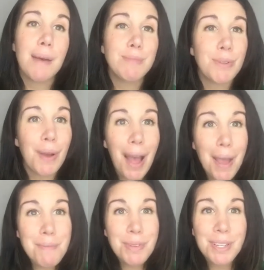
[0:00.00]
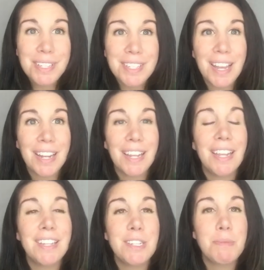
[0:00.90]
So I'm really
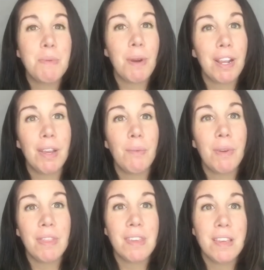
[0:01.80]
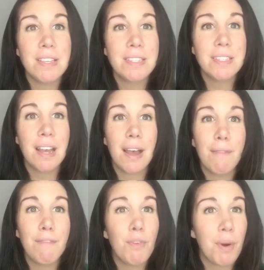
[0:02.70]
excited to be working with these
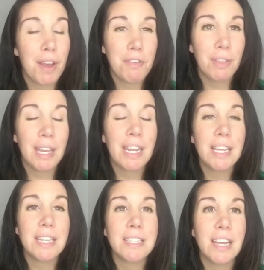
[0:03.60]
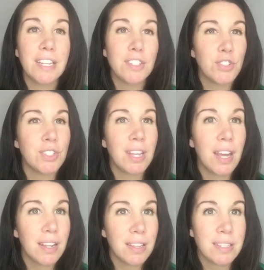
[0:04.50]
four other ladies, that it's just
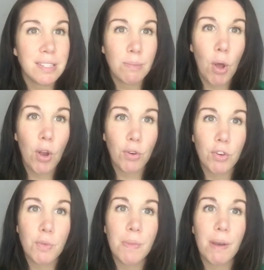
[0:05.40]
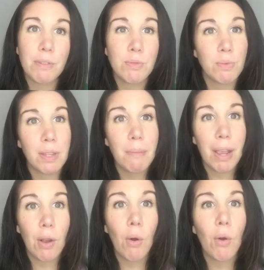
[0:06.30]
kind of this small group. That was really
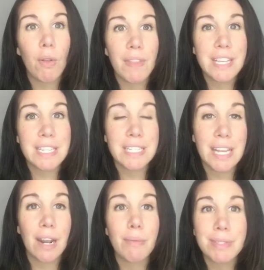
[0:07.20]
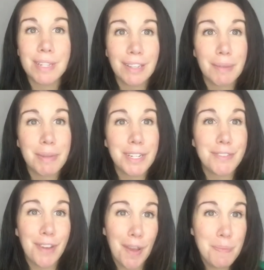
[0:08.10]
my goal in this. I said I was going to limit it to
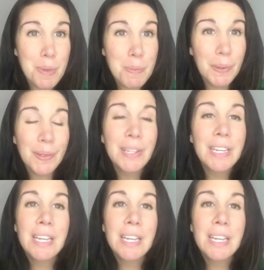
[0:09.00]
five people